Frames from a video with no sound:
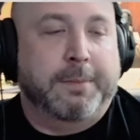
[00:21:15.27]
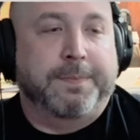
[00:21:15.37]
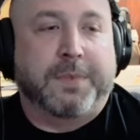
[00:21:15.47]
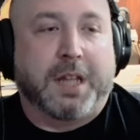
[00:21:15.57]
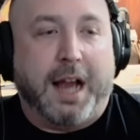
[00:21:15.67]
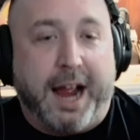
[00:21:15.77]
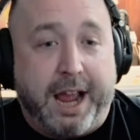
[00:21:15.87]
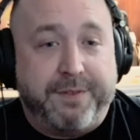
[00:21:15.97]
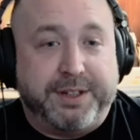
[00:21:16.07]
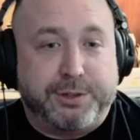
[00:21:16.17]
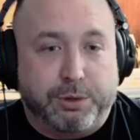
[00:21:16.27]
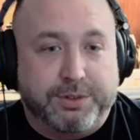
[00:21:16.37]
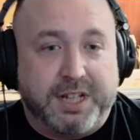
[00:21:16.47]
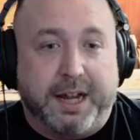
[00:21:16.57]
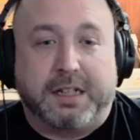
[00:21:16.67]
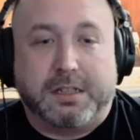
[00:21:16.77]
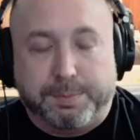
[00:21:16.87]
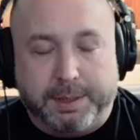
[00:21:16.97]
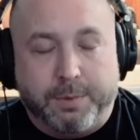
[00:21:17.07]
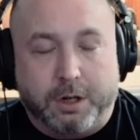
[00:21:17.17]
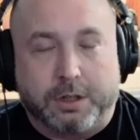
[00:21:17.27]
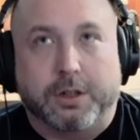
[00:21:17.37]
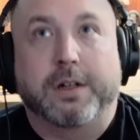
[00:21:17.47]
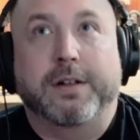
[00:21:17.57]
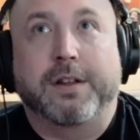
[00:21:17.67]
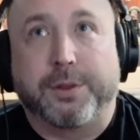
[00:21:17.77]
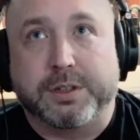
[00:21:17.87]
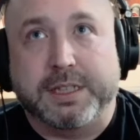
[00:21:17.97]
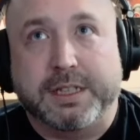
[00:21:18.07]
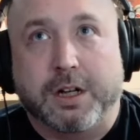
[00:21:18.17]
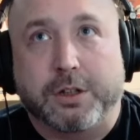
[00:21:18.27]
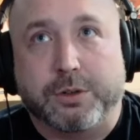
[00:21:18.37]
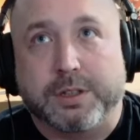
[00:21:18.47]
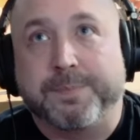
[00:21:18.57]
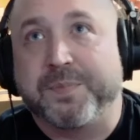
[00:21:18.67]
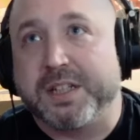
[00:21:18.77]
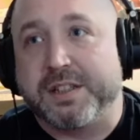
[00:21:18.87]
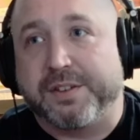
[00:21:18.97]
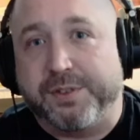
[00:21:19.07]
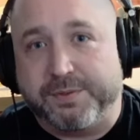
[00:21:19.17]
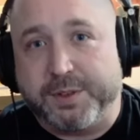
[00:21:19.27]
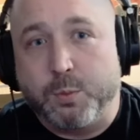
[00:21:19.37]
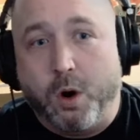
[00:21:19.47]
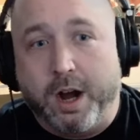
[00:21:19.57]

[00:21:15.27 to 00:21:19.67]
I have a TROTEC SPEEDMARKER 1300. It's a 50 watt.